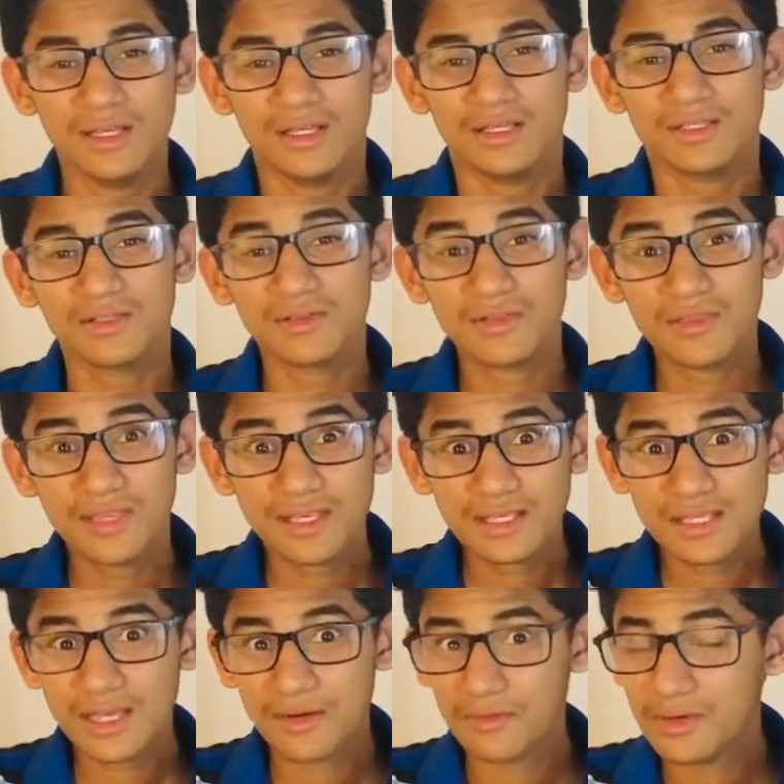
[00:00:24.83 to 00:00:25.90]
So the thing is
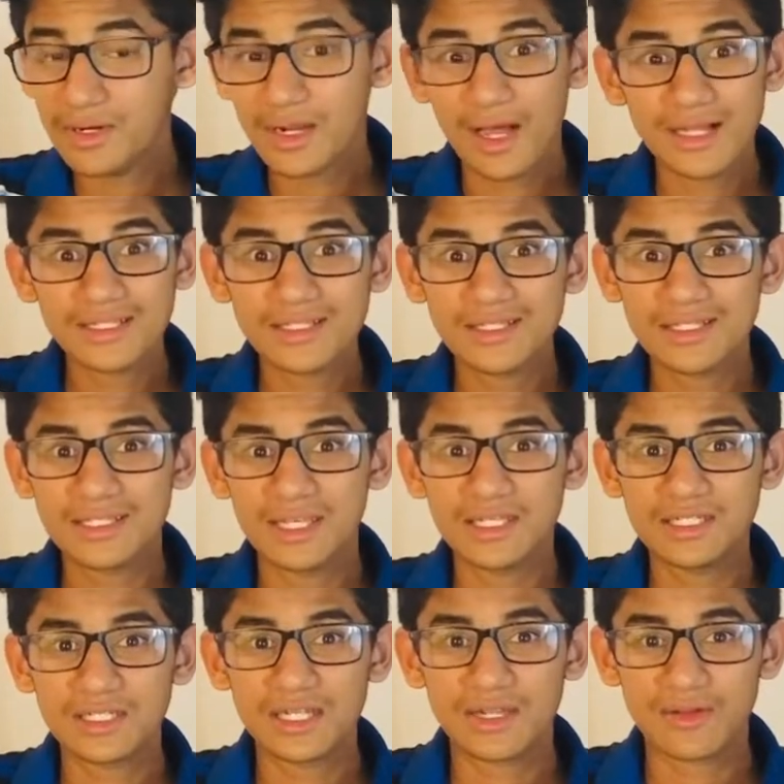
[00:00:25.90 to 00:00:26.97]
that we're not just
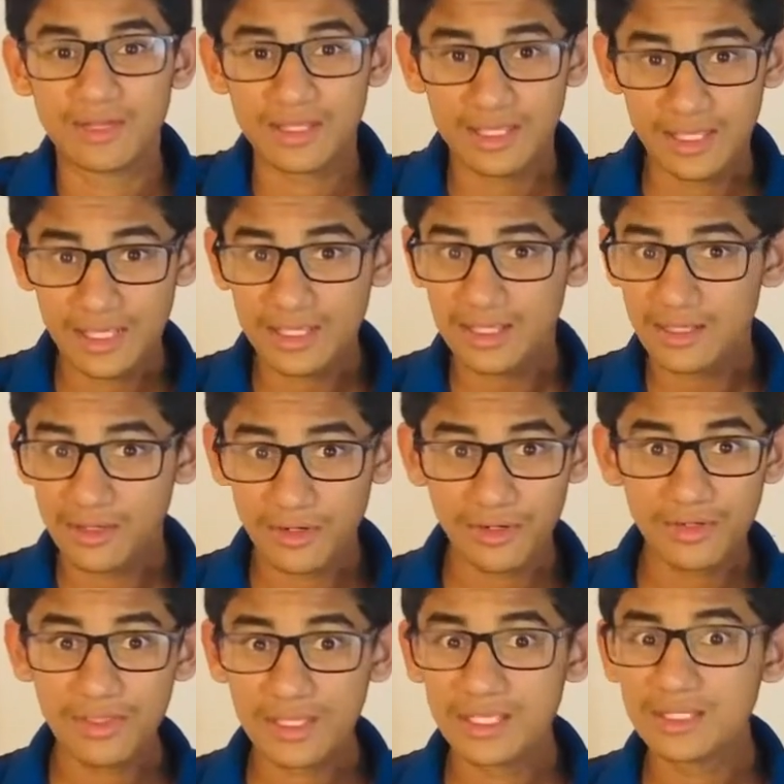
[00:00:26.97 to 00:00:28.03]
stationary. The
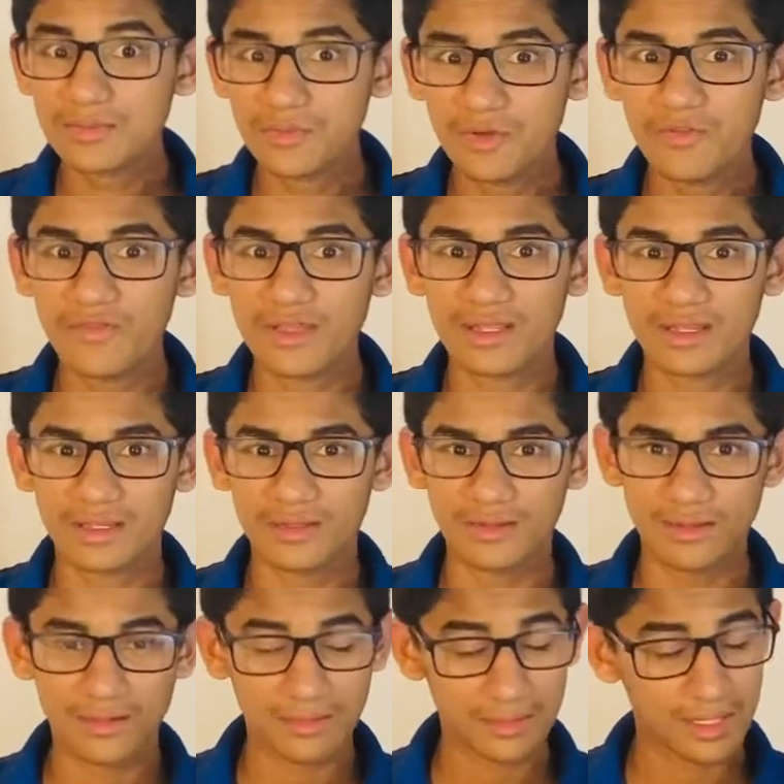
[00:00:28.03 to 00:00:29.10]
Earth is moving,
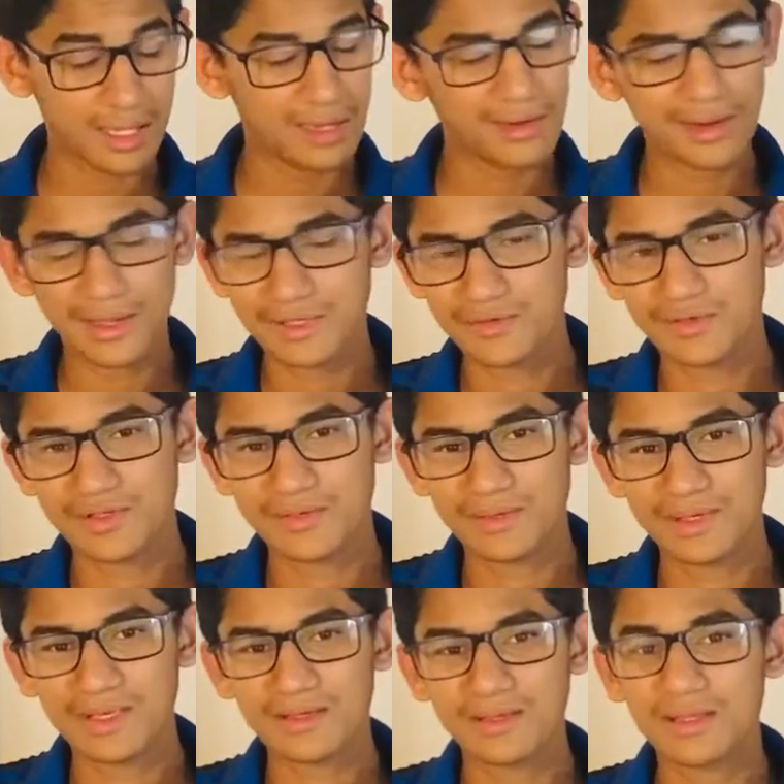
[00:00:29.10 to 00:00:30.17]
not as we
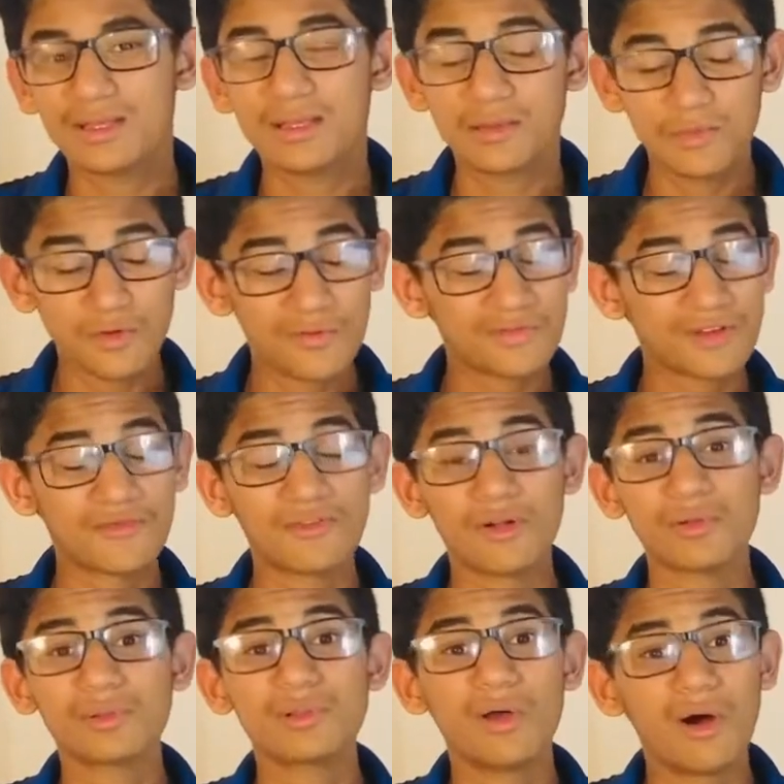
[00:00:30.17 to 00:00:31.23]
speak. It moves over a
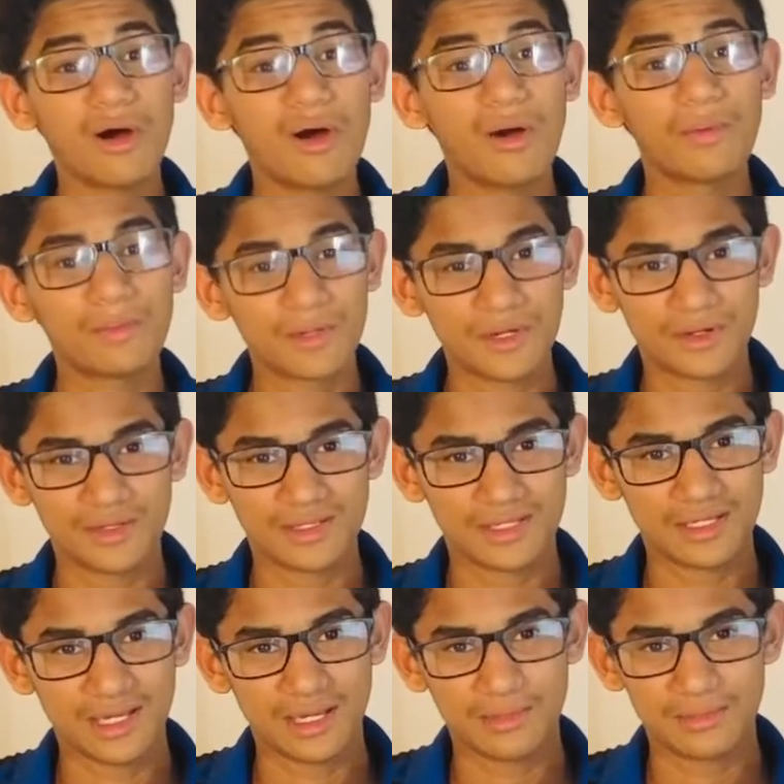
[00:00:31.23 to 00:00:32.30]
long periods of
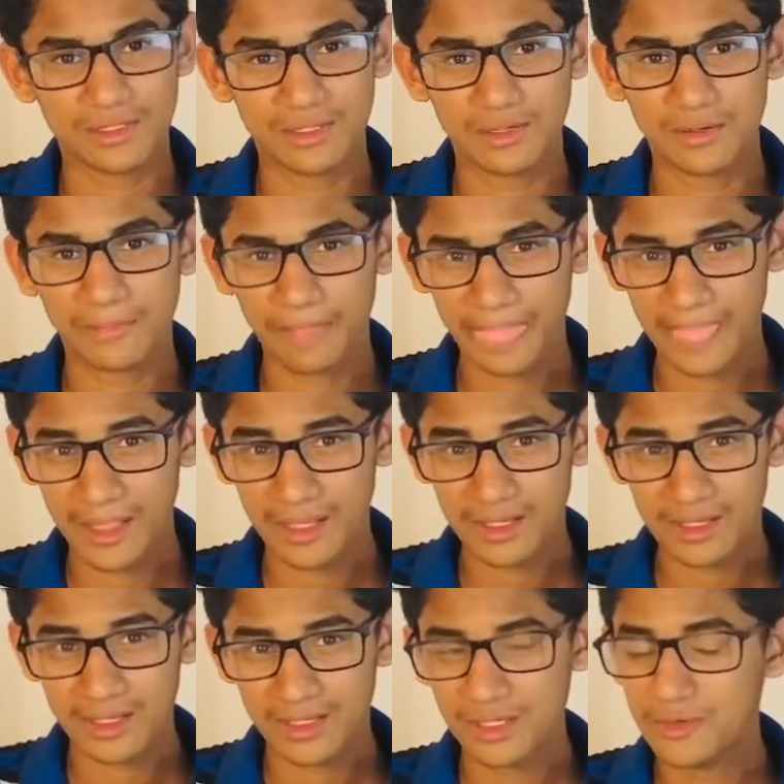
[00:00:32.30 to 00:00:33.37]
time, so
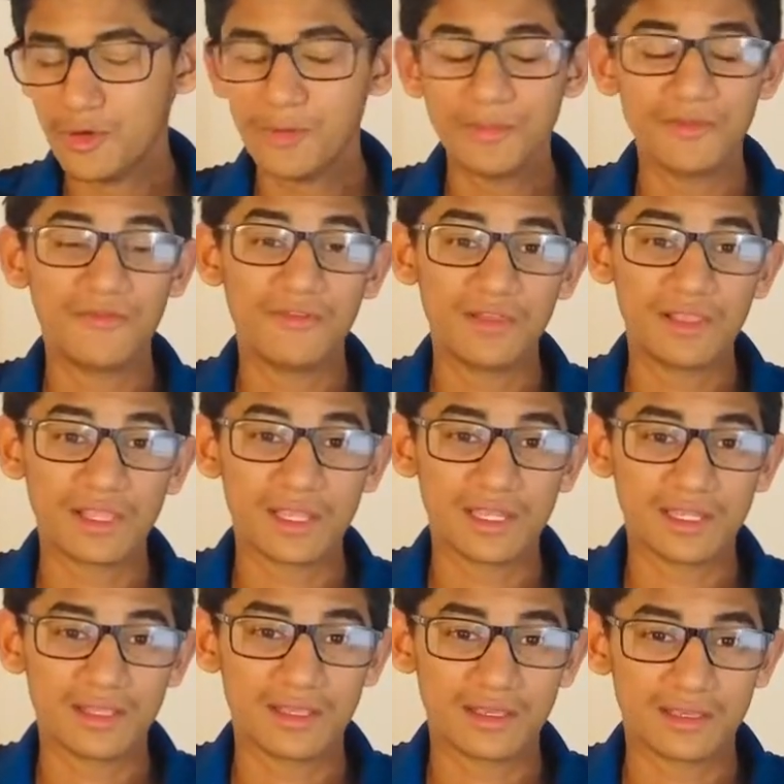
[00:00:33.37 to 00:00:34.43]
you won't be feeling
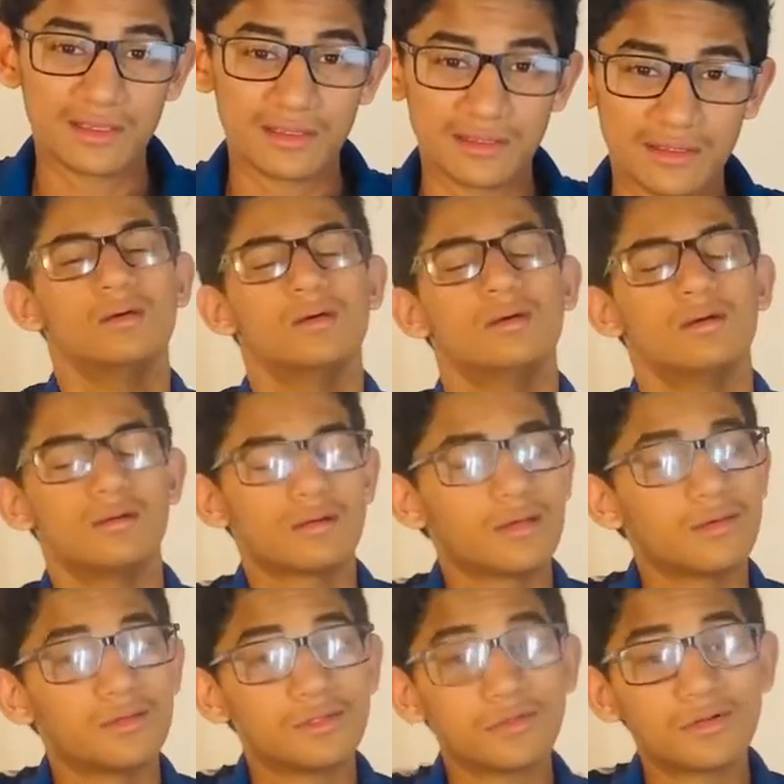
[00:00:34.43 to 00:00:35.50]
anything. Okay,
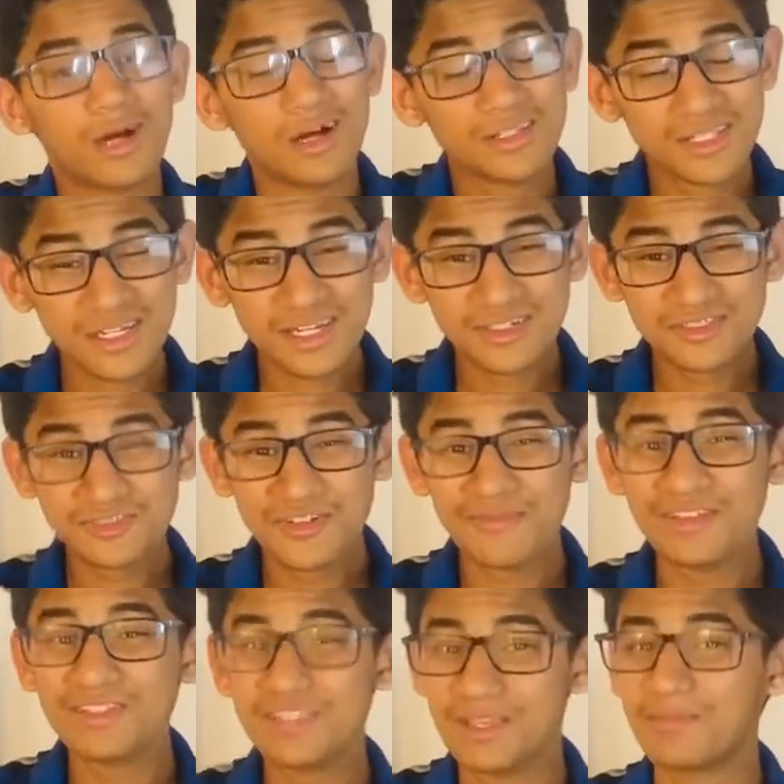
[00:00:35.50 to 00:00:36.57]
so continental drift
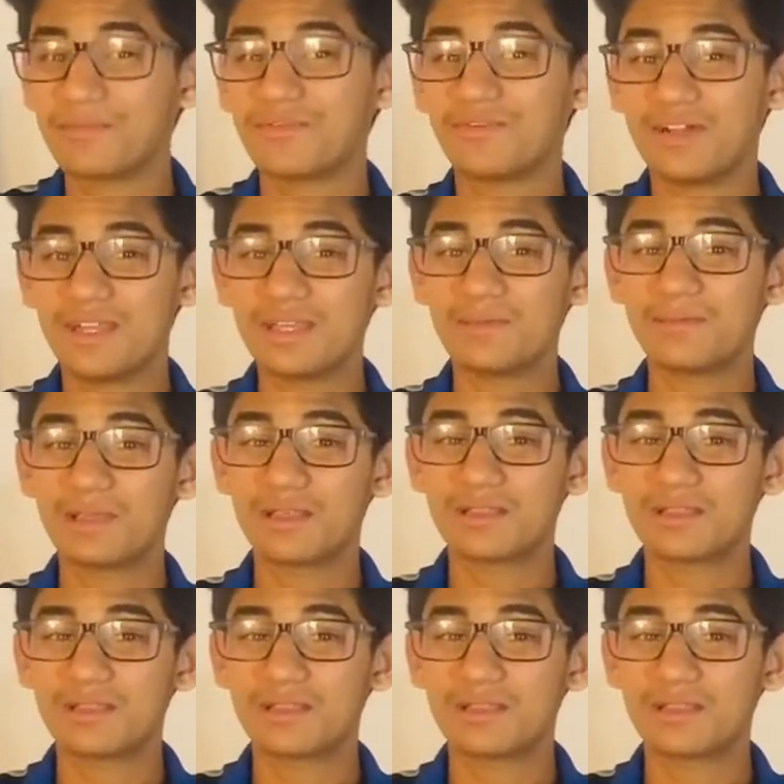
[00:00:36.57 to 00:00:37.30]
is a pretty big